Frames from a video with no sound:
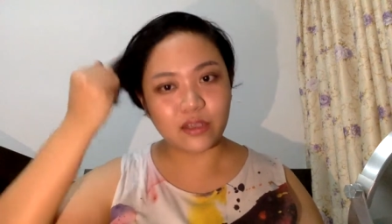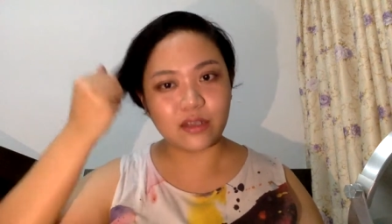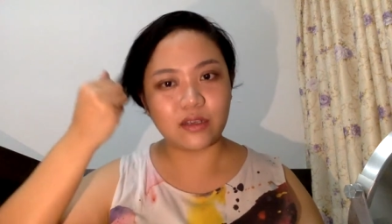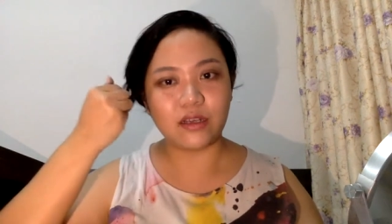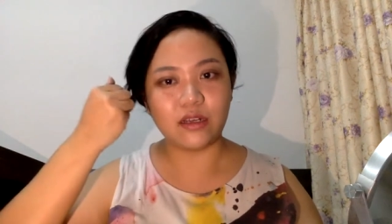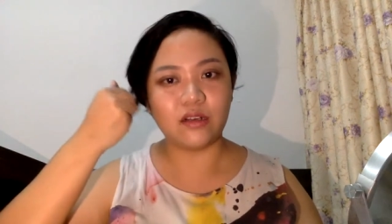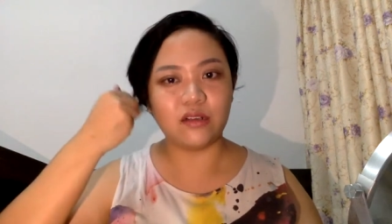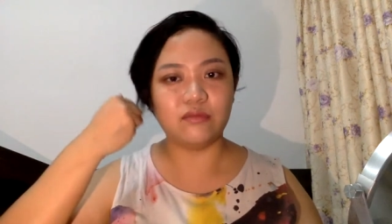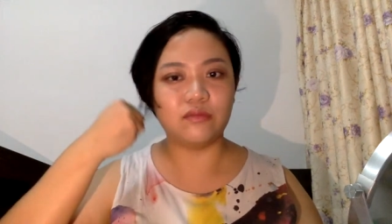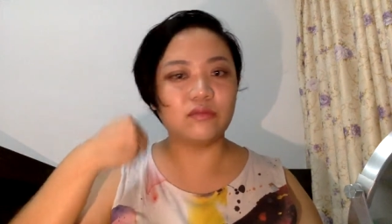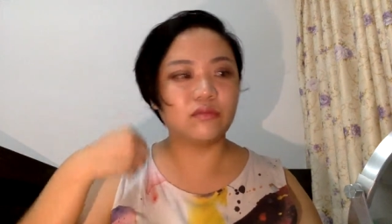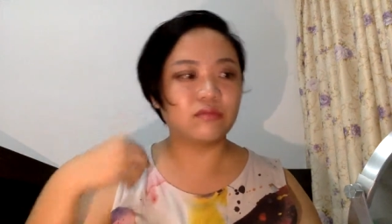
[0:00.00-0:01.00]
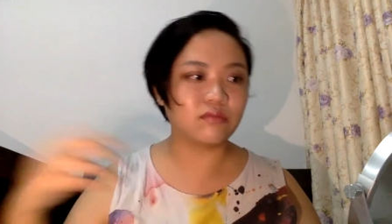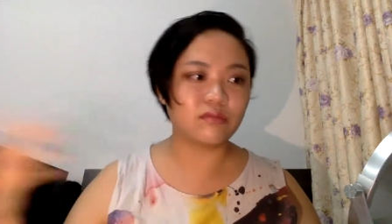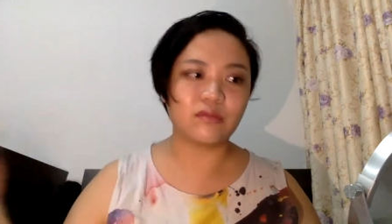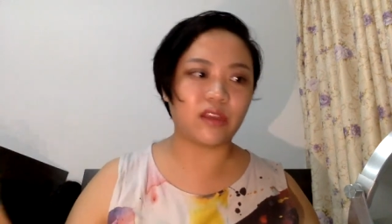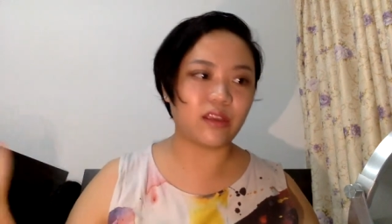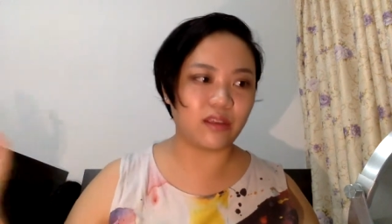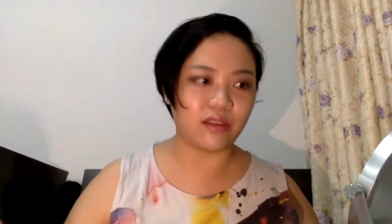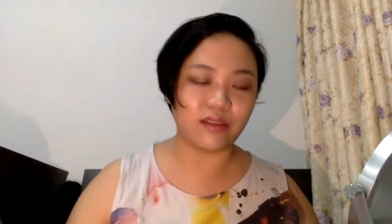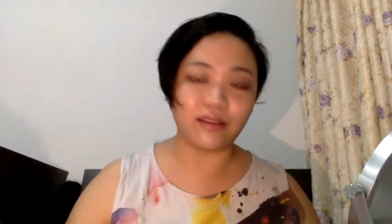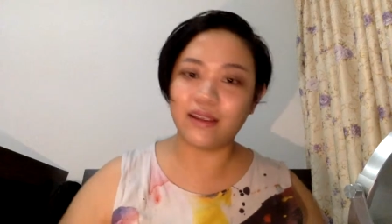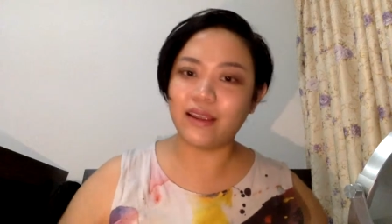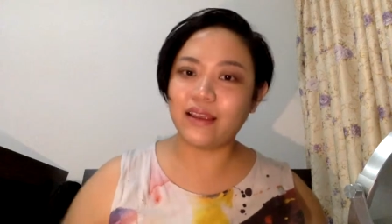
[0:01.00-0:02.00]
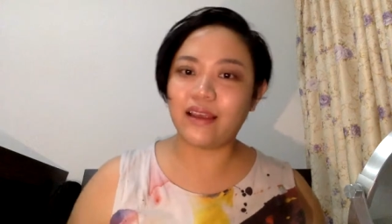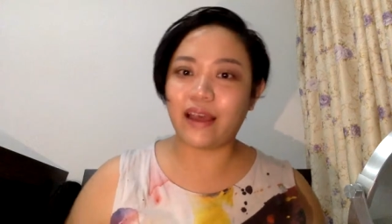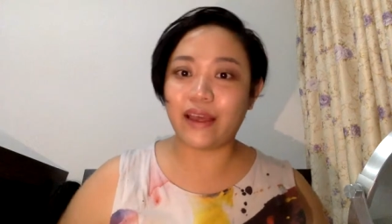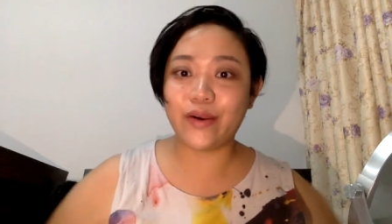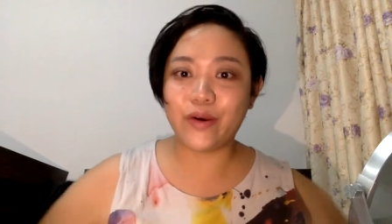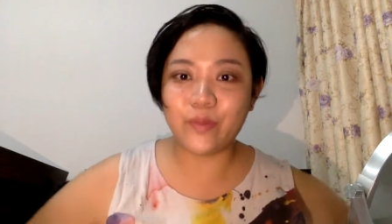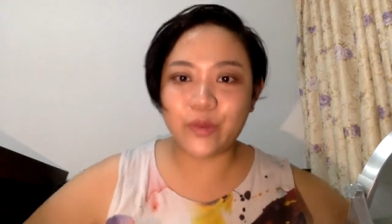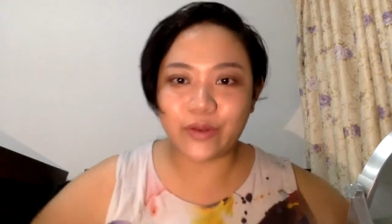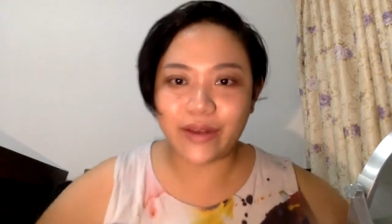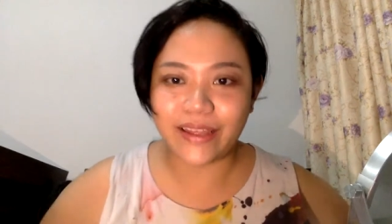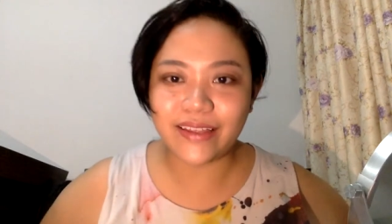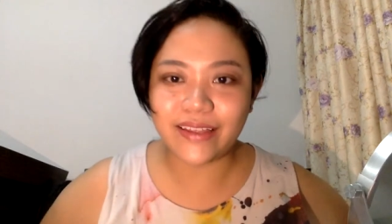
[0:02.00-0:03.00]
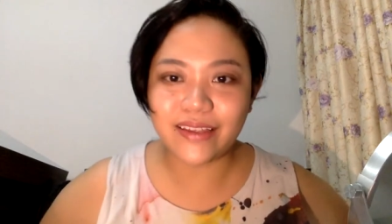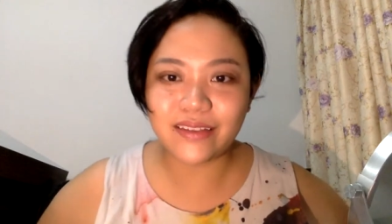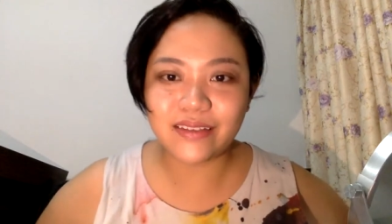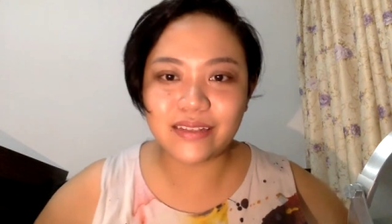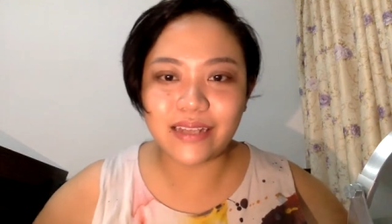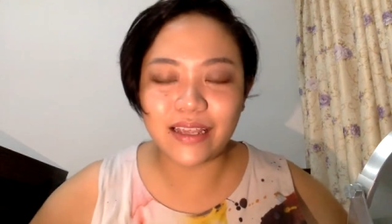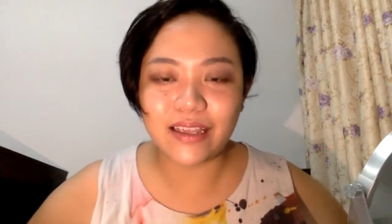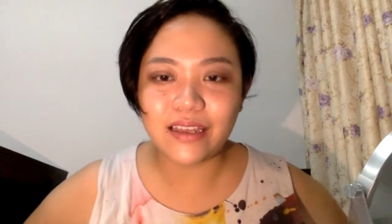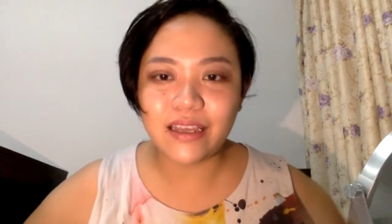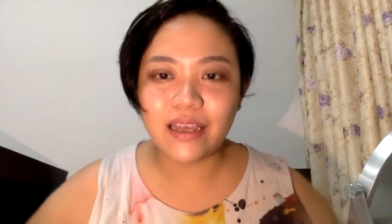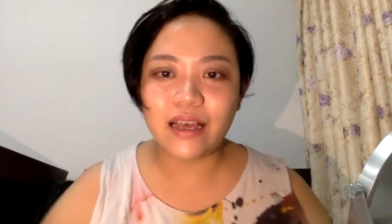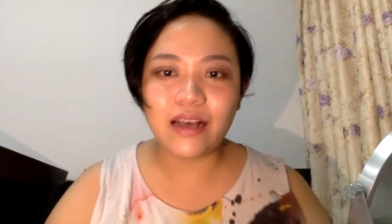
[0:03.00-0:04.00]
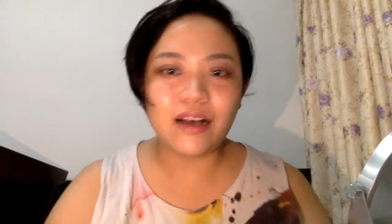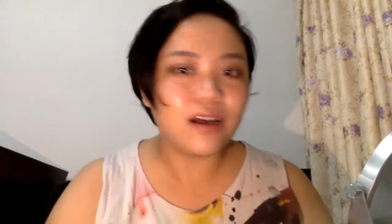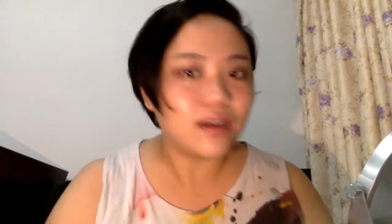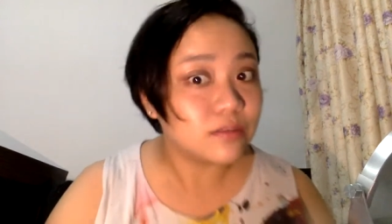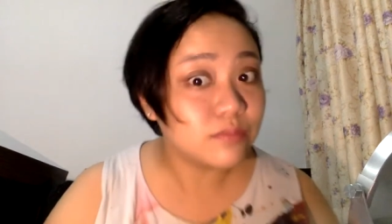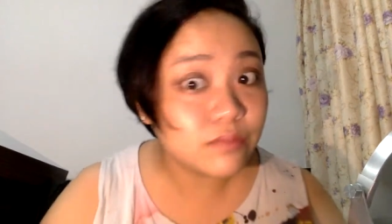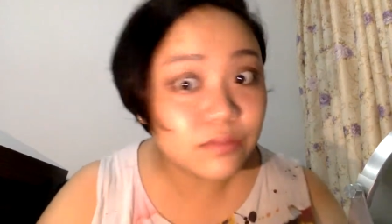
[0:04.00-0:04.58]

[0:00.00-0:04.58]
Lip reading: And I hope you like it today. Okay.